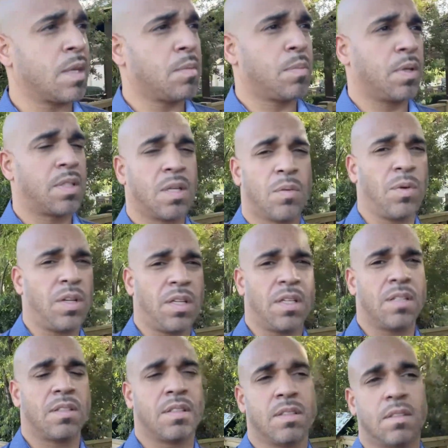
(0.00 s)
But there really
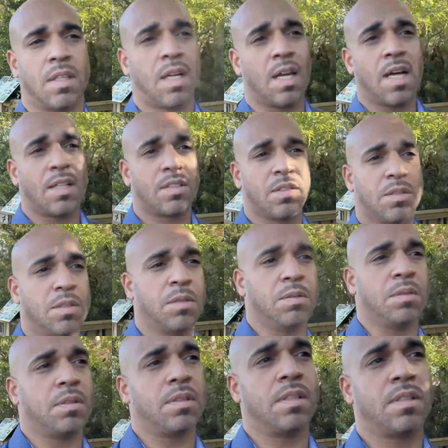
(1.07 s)
isn't a lot to do.
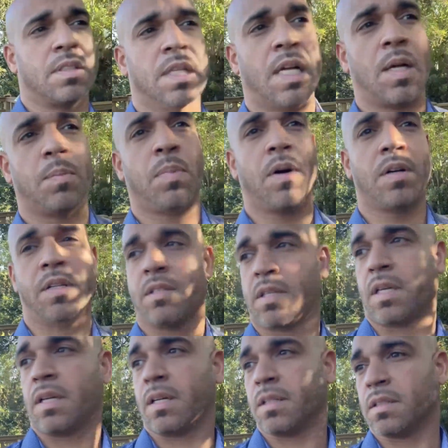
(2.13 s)
This is not a party
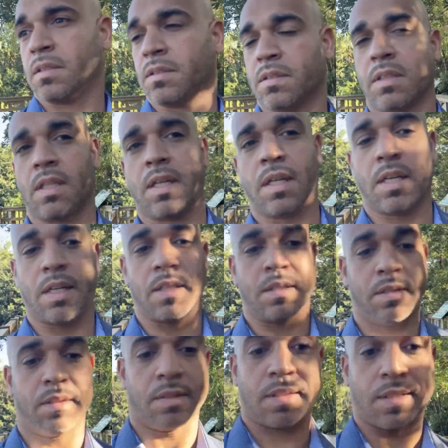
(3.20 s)
town, and